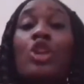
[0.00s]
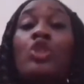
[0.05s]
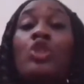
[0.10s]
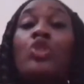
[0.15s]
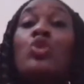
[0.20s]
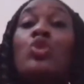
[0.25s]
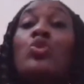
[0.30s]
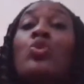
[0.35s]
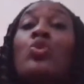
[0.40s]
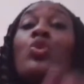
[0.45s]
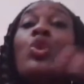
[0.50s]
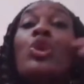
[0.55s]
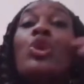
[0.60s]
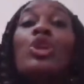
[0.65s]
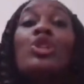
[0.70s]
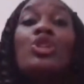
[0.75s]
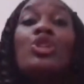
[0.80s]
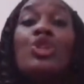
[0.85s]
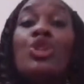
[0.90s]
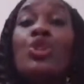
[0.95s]
to
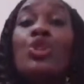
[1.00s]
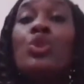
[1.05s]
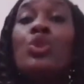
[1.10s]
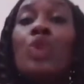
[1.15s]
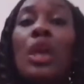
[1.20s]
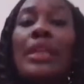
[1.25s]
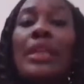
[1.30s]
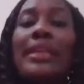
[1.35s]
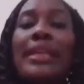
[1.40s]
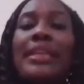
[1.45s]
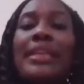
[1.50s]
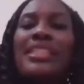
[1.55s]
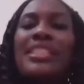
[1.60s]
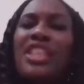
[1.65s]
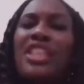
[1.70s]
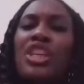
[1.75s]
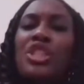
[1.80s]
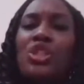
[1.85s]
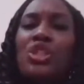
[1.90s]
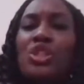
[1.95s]
new
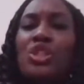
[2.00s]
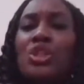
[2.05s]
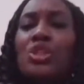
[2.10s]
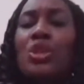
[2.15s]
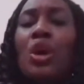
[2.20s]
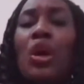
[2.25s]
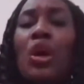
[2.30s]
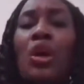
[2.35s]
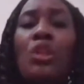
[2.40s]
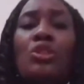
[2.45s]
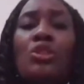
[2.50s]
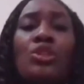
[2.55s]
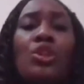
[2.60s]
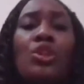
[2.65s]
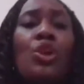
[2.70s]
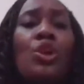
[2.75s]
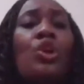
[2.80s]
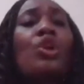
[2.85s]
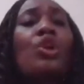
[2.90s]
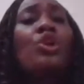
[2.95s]
knowledge, new
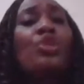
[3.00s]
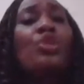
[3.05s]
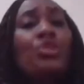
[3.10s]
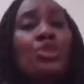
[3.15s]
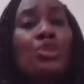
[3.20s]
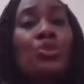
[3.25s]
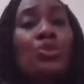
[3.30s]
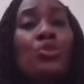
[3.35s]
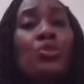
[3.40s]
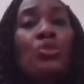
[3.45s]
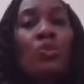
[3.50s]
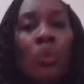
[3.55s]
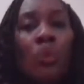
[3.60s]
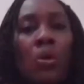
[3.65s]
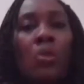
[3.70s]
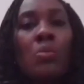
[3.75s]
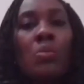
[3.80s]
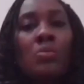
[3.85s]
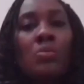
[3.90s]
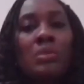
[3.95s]
culture, new
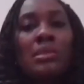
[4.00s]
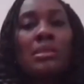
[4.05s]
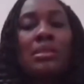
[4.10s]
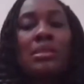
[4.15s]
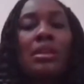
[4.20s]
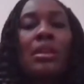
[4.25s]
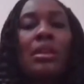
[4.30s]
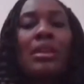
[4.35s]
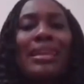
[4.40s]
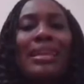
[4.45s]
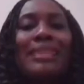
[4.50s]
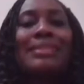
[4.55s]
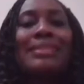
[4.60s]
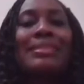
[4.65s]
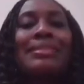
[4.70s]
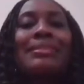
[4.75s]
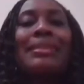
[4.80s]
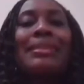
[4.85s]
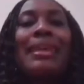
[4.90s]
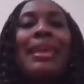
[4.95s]
norms.
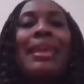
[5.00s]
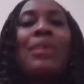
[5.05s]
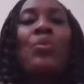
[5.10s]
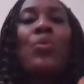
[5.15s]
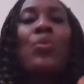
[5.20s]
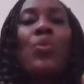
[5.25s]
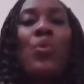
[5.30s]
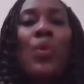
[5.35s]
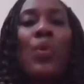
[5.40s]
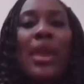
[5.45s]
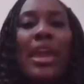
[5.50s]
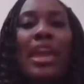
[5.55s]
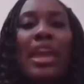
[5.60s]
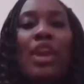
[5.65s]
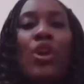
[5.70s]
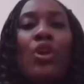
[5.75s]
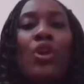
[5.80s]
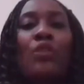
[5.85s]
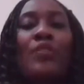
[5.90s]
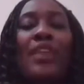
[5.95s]
It's a
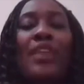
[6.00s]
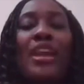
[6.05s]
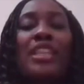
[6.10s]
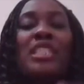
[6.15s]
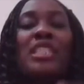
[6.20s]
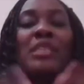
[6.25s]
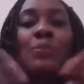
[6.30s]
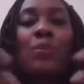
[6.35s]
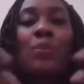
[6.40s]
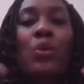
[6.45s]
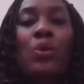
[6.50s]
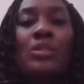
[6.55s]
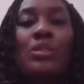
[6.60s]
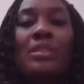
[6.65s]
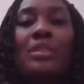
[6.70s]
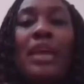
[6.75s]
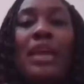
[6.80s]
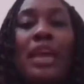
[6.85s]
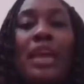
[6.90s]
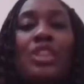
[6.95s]
way of
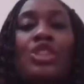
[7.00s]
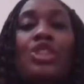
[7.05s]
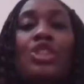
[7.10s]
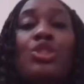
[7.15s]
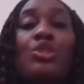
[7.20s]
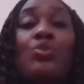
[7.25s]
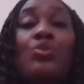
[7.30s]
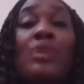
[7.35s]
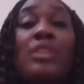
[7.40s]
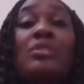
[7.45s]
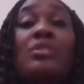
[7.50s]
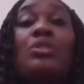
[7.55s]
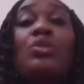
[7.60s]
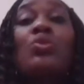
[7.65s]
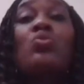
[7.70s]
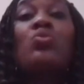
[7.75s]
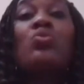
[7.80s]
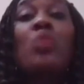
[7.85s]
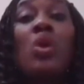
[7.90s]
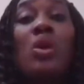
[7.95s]
exposing our children to the
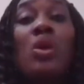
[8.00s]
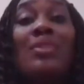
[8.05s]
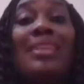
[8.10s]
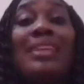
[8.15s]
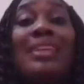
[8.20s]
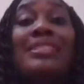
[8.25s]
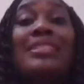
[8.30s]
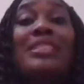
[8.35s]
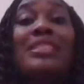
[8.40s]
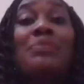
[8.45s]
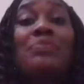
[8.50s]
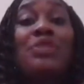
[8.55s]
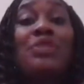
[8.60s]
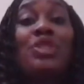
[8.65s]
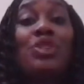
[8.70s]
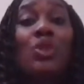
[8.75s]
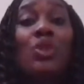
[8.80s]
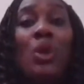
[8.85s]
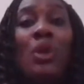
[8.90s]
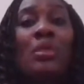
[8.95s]
world that is
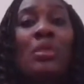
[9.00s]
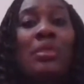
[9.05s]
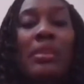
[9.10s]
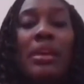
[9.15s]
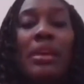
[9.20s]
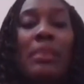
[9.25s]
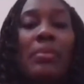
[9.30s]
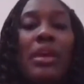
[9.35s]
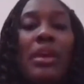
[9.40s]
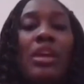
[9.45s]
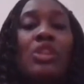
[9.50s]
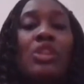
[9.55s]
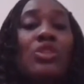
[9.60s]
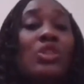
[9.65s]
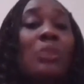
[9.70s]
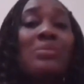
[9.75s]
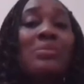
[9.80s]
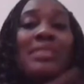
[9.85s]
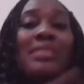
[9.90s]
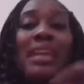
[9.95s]
beyond them.
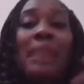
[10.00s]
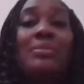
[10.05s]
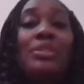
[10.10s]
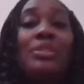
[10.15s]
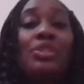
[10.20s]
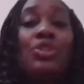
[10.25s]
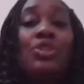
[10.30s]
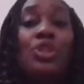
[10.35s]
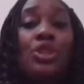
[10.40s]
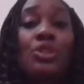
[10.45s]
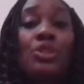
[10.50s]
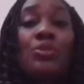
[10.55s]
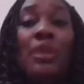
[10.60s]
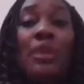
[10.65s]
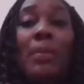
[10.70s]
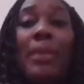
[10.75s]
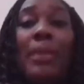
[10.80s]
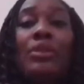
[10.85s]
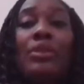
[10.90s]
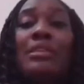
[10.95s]
Sometimes
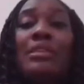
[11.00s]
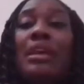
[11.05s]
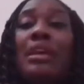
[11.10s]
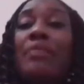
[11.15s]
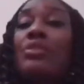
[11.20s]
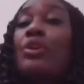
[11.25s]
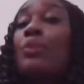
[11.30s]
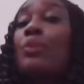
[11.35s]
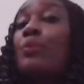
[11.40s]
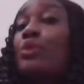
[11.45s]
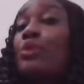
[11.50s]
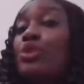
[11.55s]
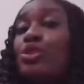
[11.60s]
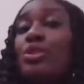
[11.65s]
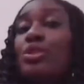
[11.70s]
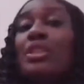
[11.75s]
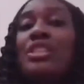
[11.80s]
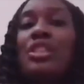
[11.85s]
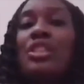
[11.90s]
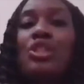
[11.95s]
children might not have the
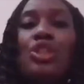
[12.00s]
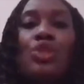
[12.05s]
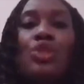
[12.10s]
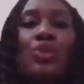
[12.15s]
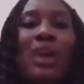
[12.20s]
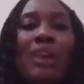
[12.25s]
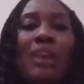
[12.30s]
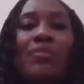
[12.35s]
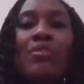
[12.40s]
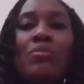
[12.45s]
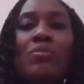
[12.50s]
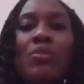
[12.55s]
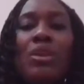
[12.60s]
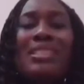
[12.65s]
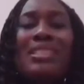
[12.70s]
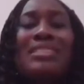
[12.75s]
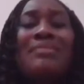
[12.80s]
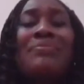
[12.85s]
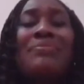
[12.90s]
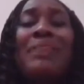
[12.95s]
opportunity to travel
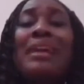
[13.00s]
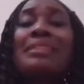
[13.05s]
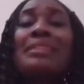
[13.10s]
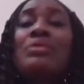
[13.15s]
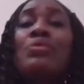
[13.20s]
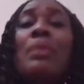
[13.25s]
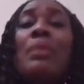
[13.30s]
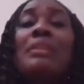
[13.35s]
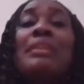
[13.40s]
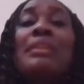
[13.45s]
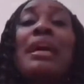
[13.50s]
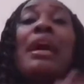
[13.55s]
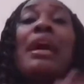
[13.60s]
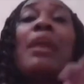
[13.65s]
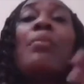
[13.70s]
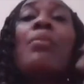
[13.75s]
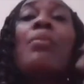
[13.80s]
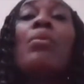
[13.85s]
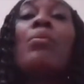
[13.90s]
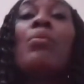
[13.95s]
much. In fact, no matter
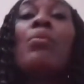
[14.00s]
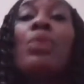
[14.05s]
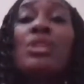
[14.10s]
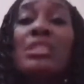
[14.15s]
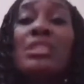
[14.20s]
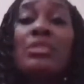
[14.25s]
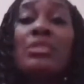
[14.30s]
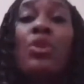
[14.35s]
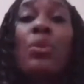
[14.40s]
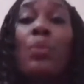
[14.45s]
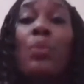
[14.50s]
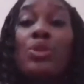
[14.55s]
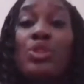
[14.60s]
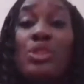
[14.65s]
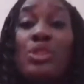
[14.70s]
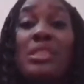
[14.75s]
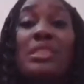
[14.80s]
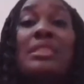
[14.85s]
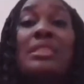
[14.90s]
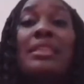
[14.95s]
how much
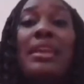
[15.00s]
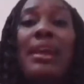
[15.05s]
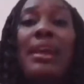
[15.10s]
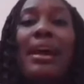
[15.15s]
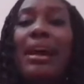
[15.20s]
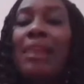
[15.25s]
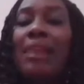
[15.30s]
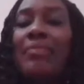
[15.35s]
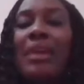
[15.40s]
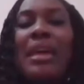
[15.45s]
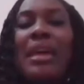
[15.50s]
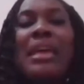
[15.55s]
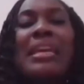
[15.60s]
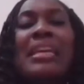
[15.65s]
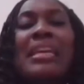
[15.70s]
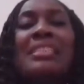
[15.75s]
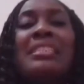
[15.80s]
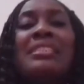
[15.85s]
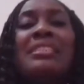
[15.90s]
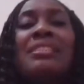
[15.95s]
opportunity they have,
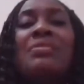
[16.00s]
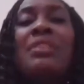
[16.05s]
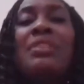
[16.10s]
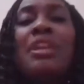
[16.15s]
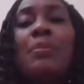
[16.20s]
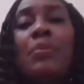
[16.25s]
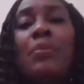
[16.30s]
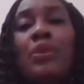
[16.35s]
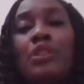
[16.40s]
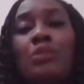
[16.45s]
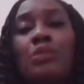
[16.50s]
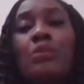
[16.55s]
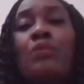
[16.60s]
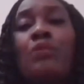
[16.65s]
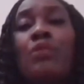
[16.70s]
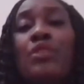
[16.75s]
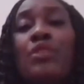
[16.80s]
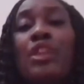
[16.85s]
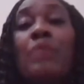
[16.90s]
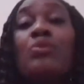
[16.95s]
it isn't really possible
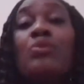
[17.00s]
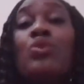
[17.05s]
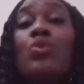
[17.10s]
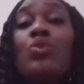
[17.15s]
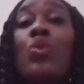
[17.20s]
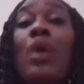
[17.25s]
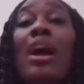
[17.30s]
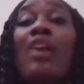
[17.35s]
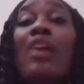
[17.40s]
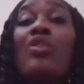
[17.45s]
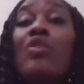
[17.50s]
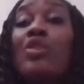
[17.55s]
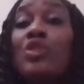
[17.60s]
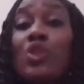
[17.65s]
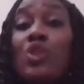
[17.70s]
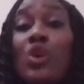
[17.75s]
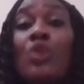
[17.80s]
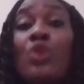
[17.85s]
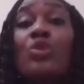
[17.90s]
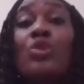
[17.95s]
for them to go
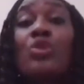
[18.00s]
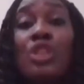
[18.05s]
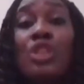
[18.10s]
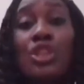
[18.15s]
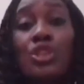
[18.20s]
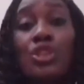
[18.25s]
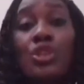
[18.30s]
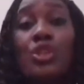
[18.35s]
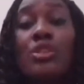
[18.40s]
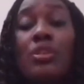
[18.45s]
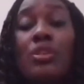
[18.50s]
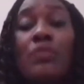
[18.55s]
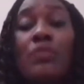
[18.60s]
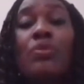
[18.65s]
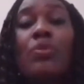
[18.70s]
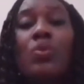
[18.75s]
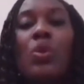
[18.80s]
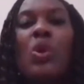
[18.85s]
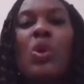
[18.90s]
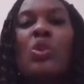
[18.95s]
across all the nations of
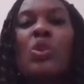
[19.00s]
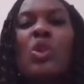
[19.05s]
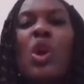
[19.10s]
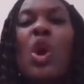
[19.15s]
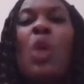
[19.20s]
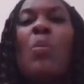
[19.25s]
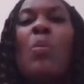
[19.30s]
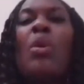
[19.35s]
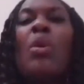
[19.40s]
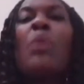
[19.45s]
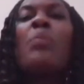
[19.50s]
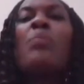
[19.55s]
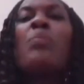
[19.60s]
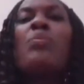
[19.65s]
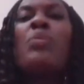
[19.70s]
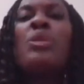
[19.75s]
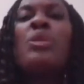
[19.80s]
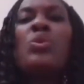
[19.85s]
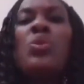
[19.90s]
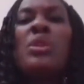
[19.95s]
the world.
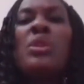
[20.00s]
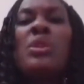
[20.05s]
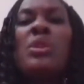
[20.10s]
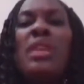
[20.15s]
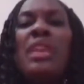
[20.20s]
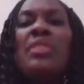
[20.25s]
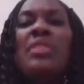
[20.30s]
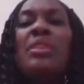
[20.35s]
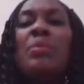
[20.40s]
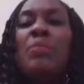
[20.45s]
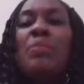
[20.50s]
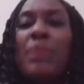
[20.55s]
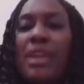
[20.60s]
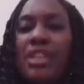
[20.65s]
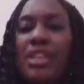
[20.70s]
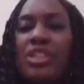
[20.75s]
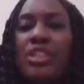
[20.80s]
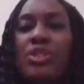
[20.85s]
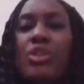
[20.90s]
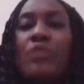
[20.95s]
But within the
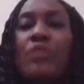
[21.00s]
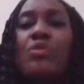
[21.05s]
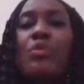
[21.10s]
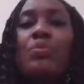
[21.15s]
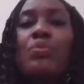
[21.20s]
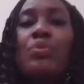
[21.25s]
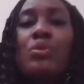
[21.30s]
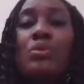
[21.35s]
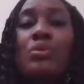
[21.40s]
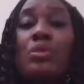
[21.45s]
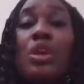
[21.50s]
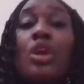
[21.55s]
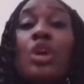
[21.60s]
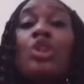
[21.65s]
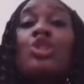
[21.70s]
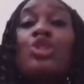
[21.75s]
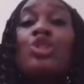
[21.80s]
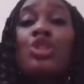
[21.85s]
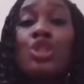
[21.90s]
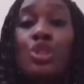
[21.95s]
pages of the books,
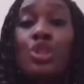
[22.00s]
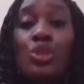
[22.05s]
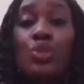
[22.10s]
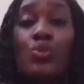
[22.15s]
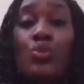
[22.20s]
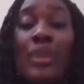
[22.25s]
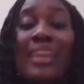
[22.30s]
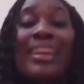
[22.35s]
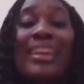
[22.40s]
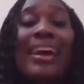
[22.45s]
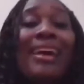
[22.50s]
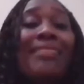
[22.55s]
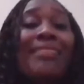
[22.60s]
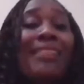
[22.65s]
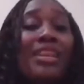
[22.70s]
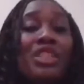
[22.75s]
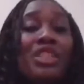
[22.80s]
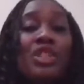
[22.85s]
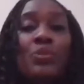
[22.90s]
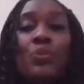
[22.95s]
children are
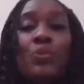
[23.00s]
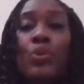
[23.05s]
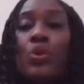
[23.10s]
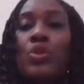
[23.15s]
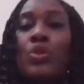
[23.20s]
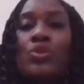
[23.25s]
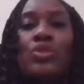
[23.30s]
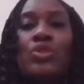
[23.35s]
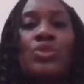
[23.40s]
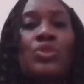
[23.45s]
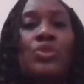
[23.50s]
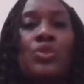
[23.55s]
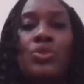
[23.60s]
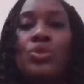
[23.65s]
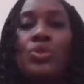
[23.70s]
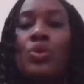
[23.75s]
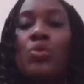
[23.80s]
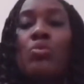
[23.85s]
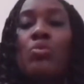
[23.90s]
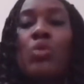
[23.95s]
exposed to
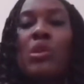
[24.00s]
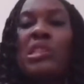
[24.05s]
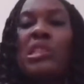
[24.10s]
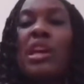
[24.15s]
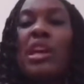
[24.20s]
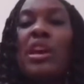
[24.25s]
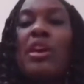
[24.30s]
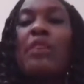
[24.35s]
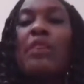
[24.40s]
so much.